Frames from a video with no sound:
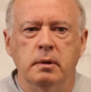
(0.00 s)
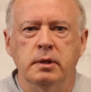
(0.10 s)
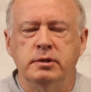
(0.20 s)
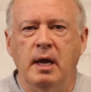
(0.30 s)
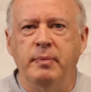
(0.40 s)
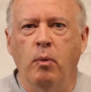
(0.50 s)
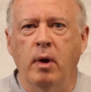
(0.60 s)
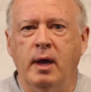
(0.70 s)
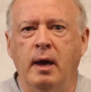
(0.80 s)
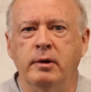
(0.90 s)
this type of
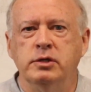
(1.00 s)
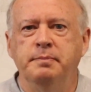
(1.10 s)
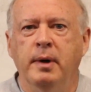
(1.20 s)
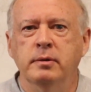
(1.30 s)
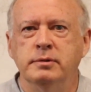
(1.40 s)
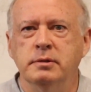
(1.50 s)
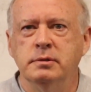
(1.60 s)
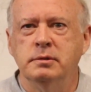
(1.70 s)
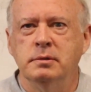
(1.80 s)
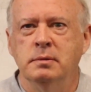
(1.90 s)
workout
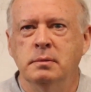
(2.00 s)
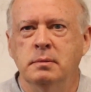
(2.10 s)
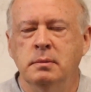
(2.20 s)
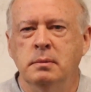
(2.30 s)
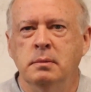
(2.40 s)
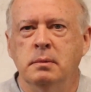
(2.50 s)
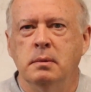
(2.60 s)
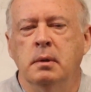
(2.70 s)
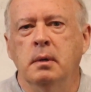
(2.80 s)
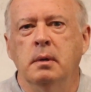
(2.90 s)
exposes
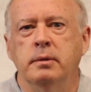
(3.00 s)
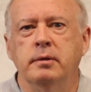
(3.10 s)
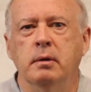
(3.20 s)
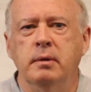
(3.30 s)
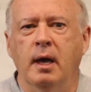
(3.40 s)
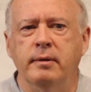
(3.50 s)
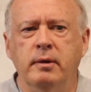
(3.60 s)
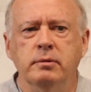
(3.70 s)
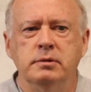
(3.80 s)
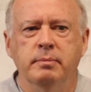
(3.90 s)
so yeah,
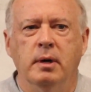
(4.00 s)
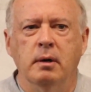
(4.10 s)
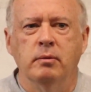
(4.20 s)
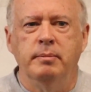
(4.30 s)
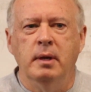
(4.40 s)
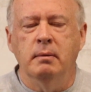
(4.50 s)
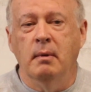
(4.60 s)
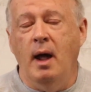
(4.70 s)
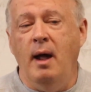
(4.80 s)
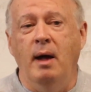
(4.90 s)
toes to bar be.
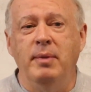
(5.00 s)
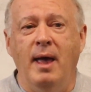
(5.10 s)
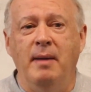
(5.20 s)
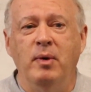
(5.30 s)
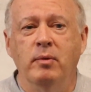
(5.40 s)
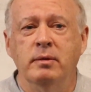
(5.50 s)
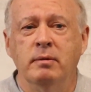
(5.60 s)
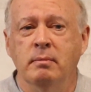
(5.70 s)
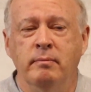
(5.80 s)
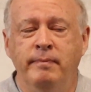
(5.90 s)
I, would be happy with
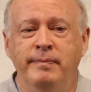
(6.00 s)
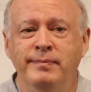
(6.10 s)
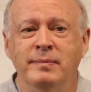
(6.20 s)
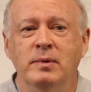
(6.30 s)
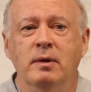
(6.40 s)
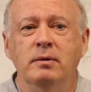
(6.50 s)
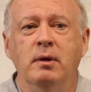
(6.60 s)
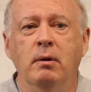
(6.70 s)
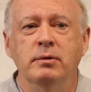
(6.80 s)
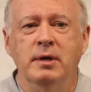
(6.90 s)

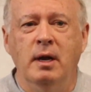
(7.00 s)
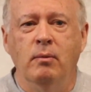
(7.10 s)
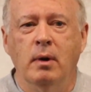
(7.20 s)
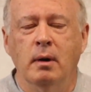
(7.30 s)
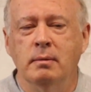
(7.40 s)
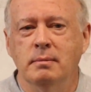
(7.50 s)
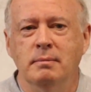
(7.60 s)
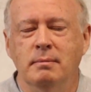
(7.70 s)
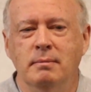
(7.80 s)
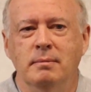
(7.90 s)
toes anywhere
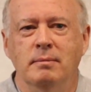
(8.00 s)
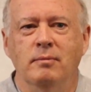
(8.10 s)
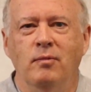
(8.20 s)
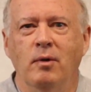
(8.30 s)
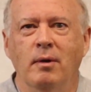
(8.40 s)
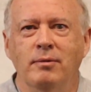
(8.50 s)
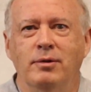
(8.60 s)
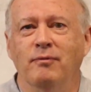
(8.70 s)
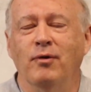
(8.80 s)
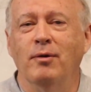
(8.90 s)

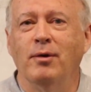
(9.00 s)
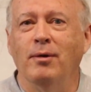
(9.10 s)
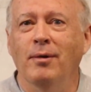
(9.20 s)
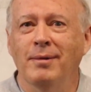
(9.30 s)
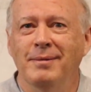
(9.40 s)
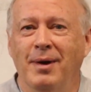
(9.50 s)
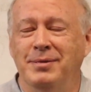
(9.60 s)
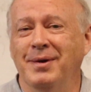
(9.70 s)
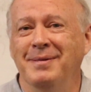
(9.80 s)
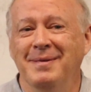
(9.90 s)
to vertical
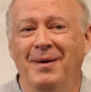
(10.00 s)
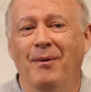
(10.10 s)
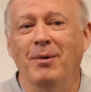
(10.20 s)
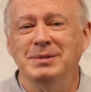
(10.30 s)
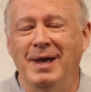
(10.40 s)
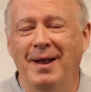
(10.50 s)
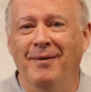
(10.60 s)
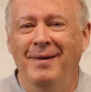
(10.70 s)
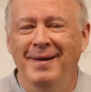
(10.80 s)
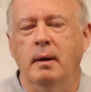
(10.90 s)
or to
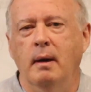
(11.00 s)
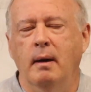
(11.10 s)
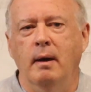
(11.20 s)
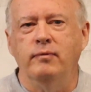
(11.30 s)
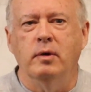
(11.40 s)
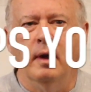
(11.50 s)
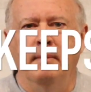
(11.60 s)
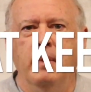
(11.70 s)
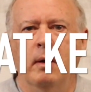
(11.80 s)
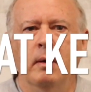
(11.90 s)
horizontal. I, I've told you, I
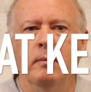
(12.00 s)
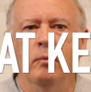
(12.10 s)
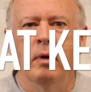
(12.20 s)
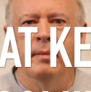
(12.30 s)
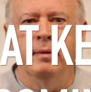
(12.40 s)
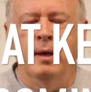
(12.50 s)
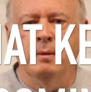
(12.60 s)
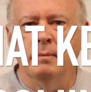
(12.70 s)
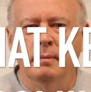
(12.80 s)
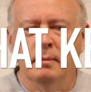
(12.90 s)
married a woman that
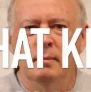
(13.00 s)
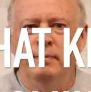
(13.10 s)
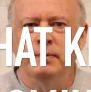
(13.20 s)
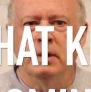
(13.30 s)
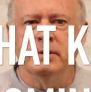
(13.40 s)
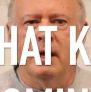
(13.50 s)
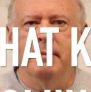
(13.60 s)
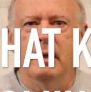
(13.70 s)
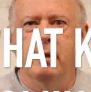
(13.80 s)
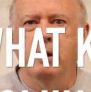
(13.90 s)
is out
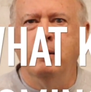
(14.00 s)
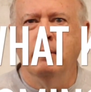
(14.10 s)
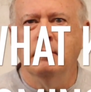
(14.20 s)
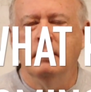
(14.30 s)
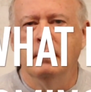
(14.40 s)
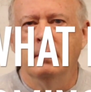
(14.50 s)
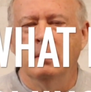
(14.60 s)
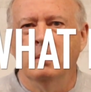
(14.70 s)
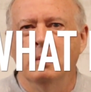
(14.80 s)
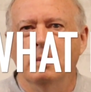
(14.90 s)
of my league,
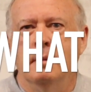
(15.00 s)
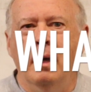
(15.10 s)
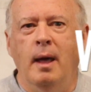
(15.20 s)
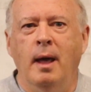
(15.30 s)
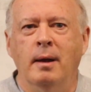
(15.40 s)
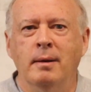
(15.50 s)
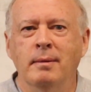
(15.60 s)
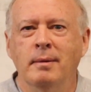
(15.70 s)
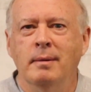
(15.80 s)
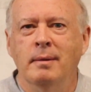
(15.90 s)

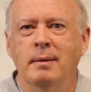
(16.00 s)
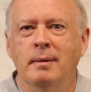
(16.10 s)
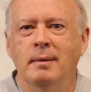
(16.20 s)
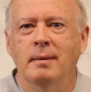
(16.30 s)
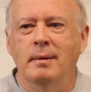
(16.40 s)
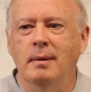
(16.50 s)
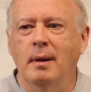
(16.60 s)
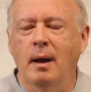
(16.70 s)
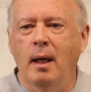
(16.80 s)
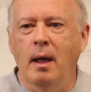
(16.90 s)
and
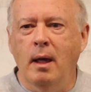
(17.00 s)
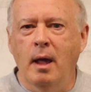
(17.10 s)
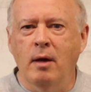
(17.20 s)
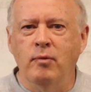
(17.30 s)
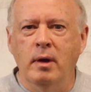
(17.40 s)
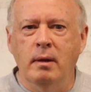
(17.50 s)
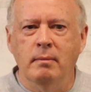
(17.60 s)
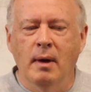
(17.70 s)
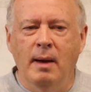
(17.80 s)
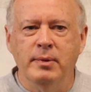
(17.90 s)
every
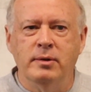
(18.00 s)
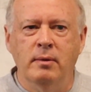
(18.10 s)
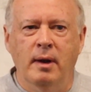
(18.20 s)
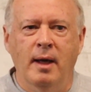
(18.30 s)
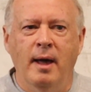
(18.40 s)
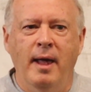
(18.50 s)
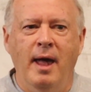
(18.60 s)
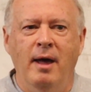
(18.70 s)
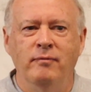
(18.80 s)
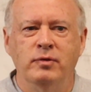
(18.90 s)
opportunity I
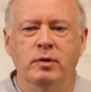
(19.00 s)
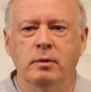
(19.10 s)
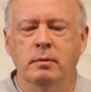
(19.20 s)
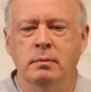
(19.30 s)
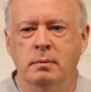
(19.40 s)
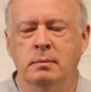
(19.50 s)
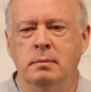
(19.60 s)
have to.